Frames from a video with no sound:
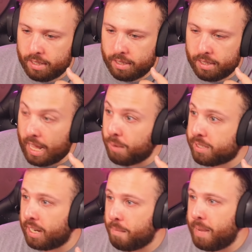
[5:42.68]
that was
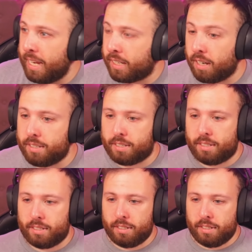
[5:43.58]
going to make
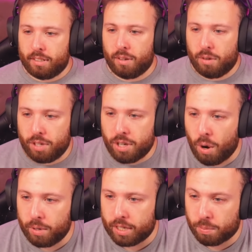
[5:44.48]
us
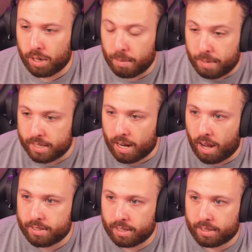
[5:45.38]
known as one of the best
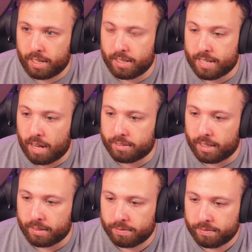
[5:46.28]
content creators out
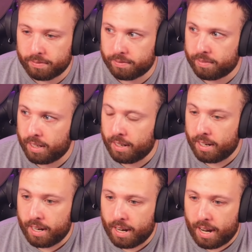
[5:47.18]
there.
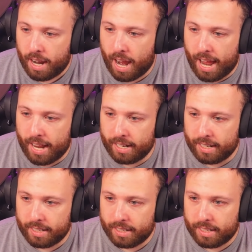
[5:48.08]
And
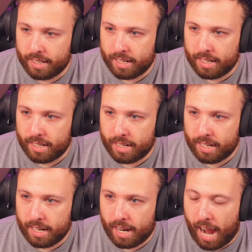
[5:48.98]

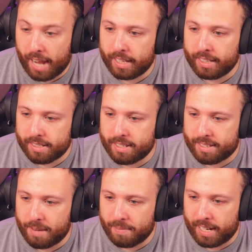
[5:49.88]
I think this is
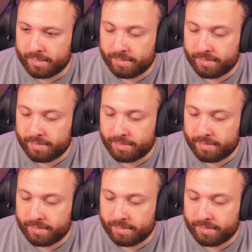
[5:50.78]
it, man.